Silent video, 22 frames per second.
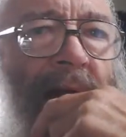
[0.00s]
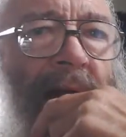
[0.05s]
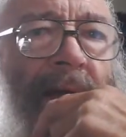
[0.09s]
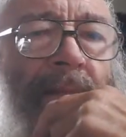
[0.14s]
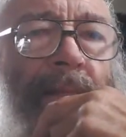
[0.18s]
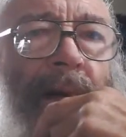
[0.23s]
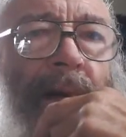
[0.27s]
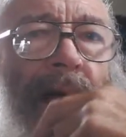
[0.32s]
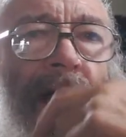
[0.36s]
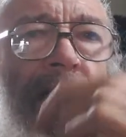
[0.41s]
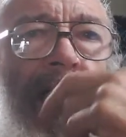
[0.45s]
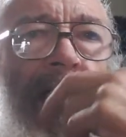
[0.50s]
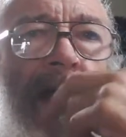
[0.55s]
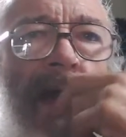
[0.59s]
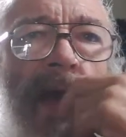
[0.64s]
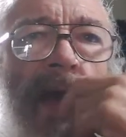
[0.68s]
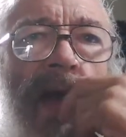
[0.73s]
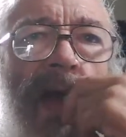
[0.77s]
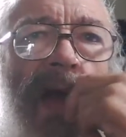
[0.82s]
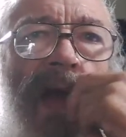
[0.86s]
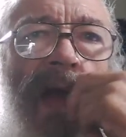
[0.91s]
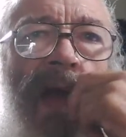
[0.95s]
a bike.
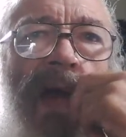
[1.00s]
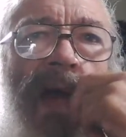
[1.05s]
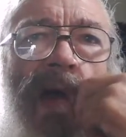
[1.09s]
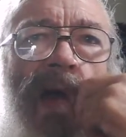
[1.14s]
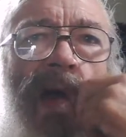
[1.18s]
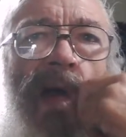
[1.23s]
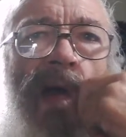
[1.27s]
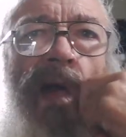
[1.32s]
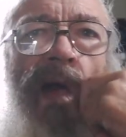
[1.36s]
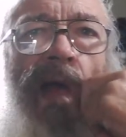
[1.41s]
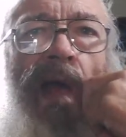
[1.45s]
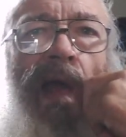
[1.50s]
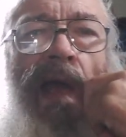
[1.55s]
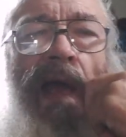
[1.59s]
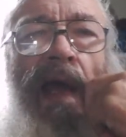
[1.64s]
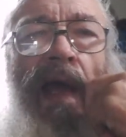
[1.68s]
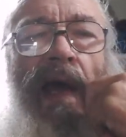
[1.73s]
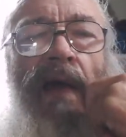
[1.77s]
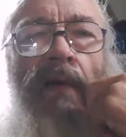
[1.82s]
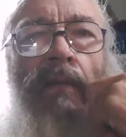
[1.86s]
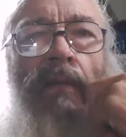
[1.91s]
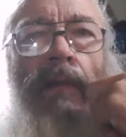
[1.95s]
Ain't
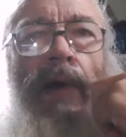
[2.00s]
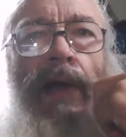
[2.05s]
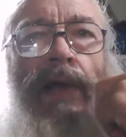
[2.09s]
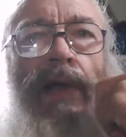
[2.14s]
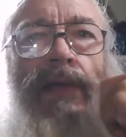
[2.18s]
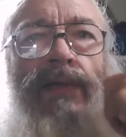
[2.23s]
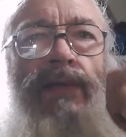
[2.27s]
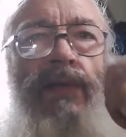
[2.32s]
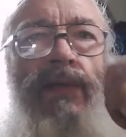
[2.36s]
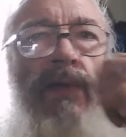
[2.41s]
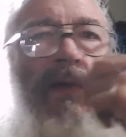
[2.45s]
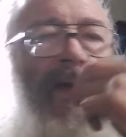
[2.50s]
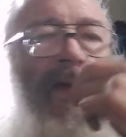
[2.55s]
got no bikes.